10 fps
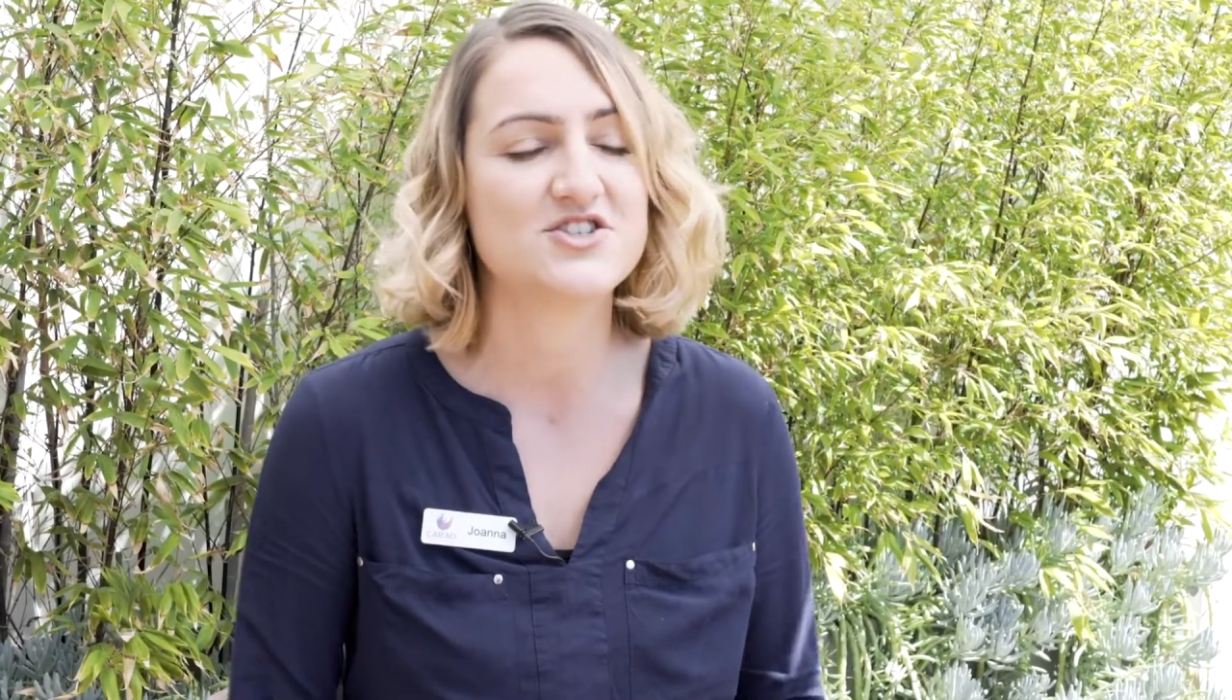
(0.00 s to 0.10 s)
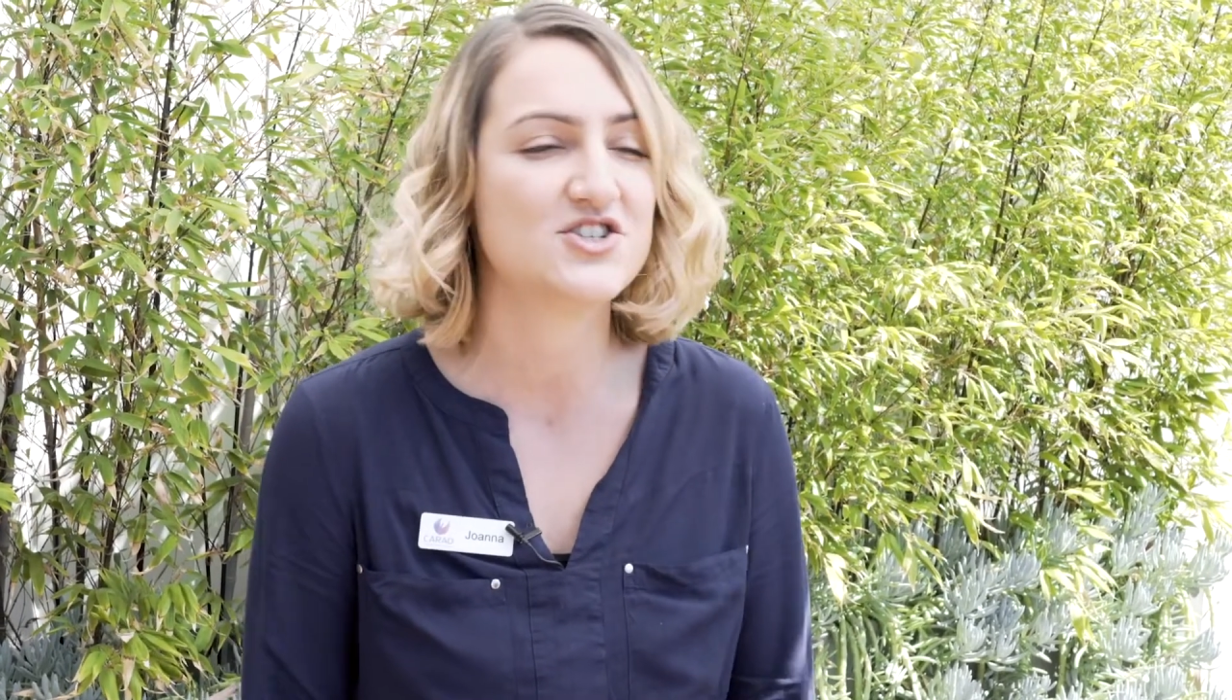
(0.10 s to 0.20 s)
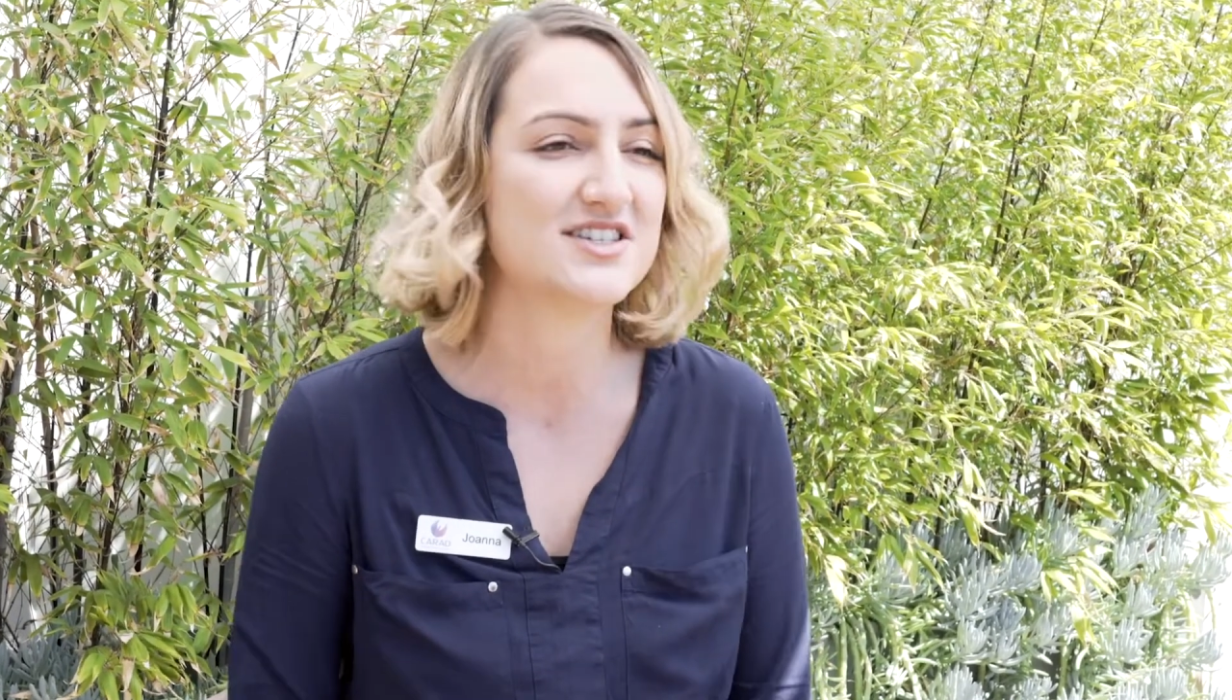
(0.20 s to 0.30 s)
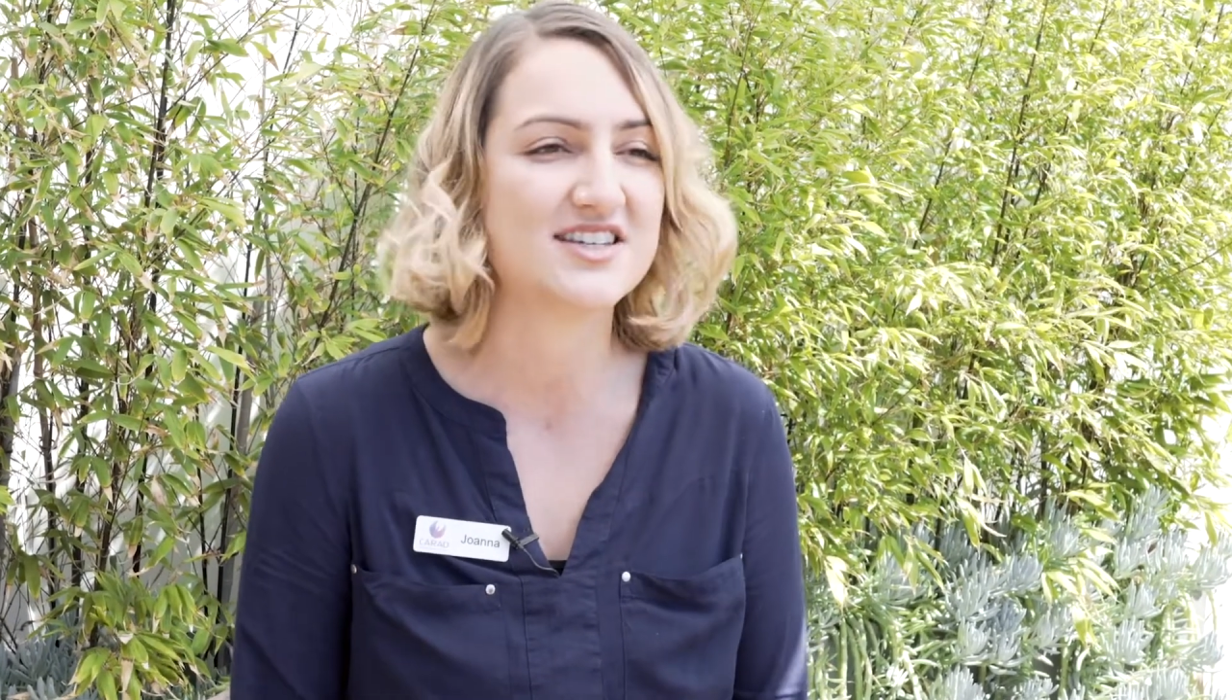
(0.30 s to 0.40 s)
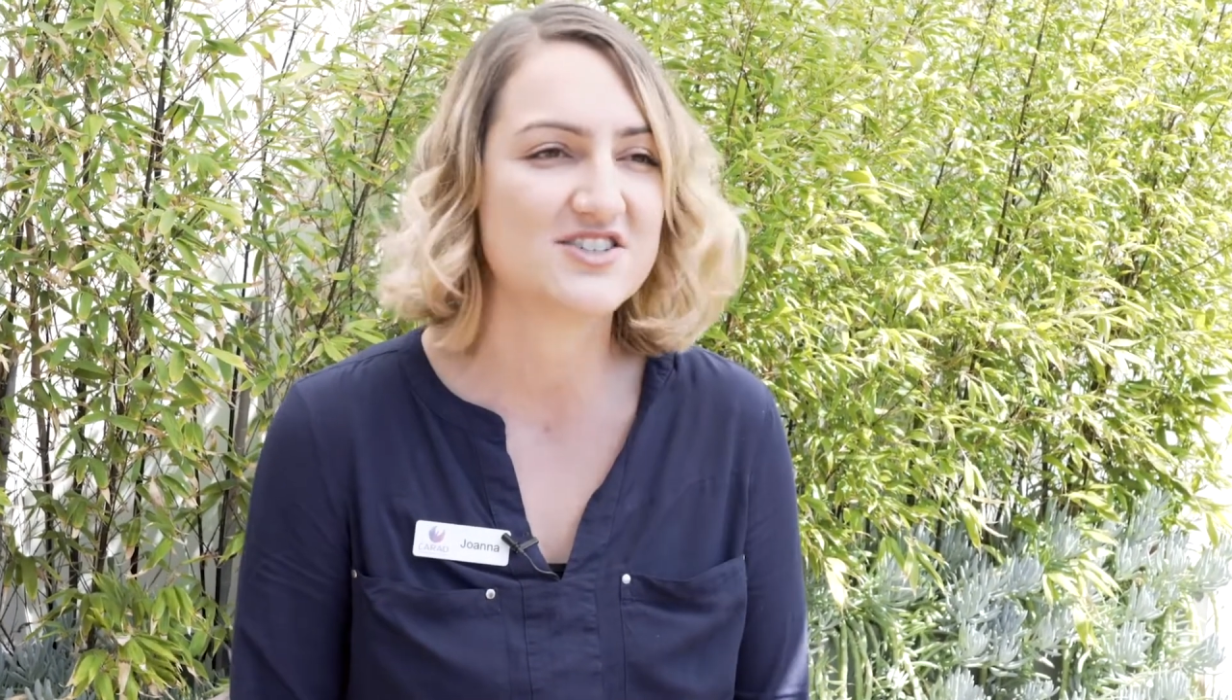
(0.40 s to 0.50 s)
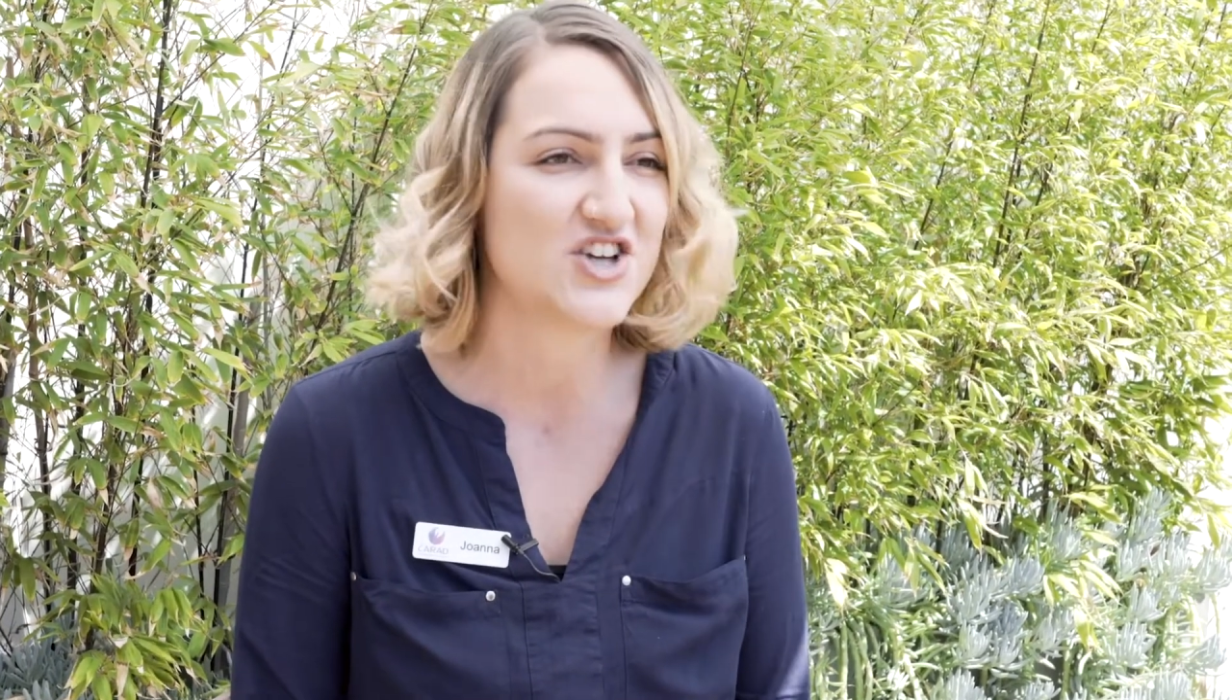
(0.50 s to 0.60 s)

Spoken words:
is just